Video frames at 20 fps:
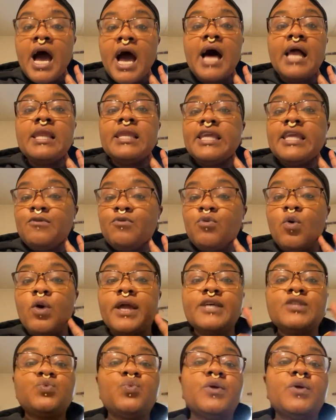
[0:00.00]

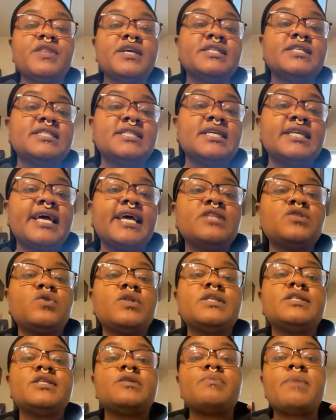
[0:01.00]
Leroy is with us today. So
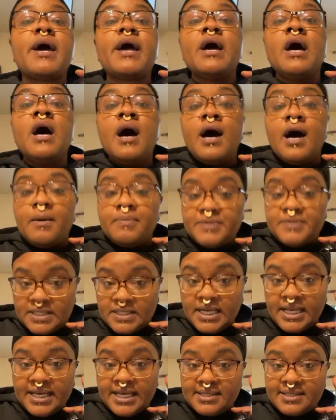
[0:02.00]
this is my
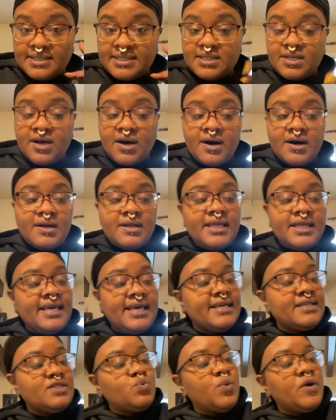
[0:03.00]
obsidian skull.
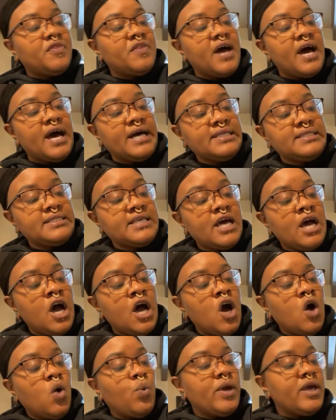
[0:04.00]
He is with us.
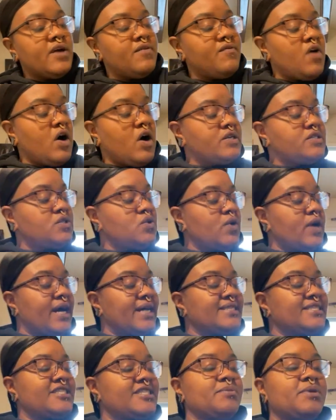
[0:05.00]
We have also
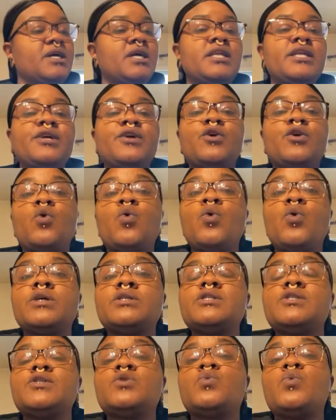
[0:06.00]
got some clear
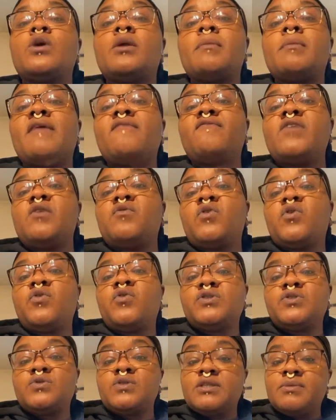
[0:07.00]
quartz. This is one of my favorite
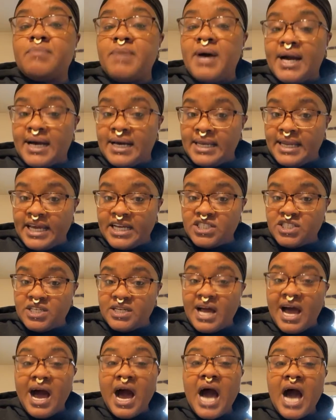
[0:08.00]
crystals in my
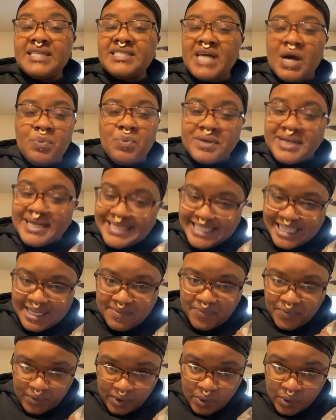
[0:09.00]
collection. I want to
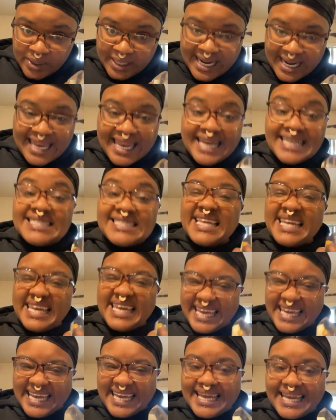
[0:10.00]
deep throat it. I like to
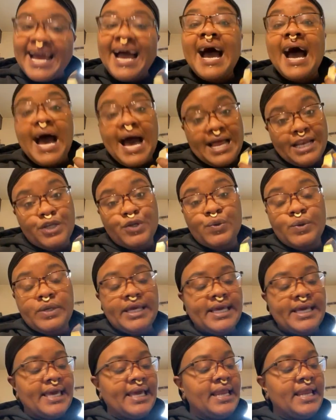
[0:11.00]
lick it. I do
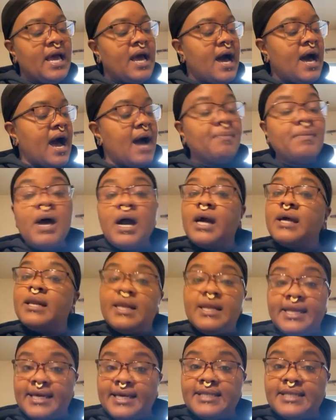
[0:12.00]
lick it. I'm not going
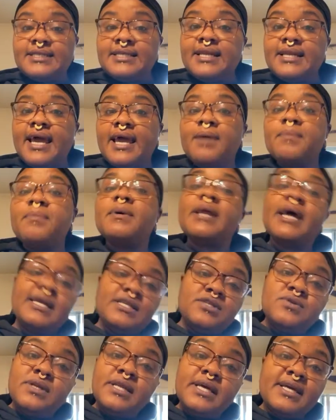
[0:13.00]
to lick it today, but I
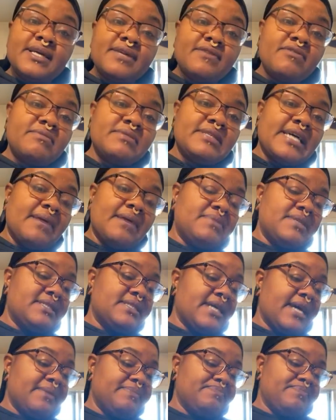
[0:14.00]
do lick it from time to
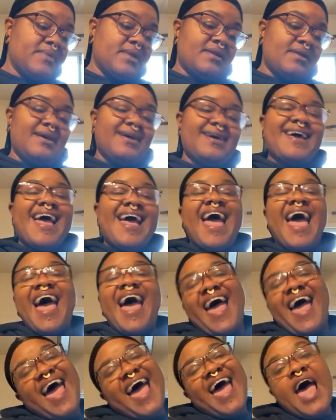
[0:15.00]
time.
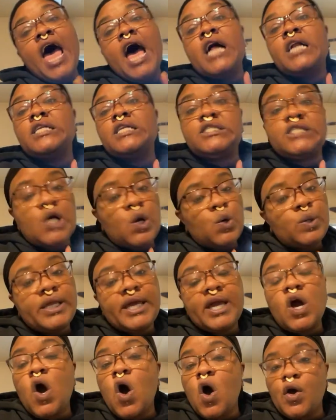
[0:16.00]
Don't
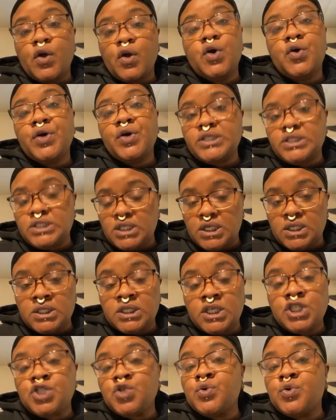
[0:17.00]
lick all your
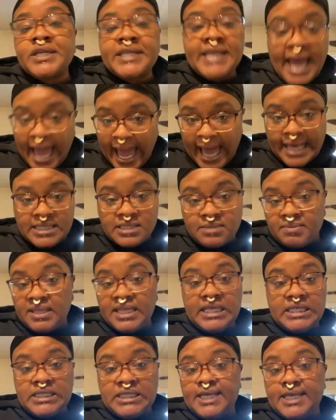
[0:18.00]
crystals because you could die.
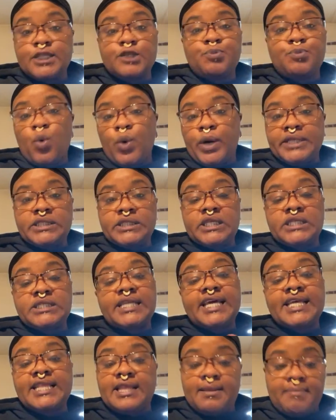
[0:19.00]
Some of these things is
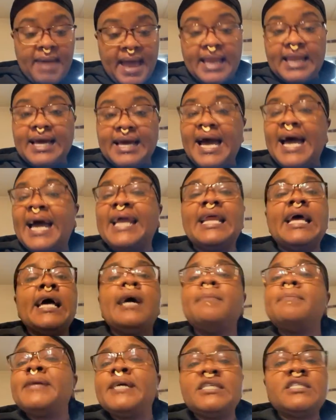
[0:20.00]
poisonous, like the malachite.
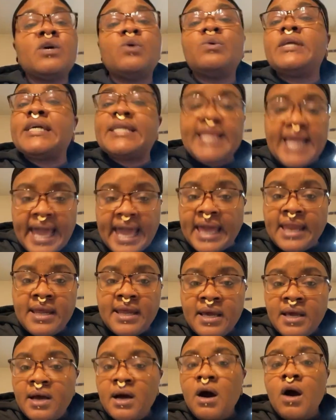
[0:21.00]
Please don't lick that,
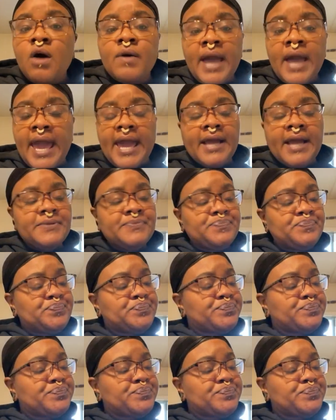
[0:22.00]
okay?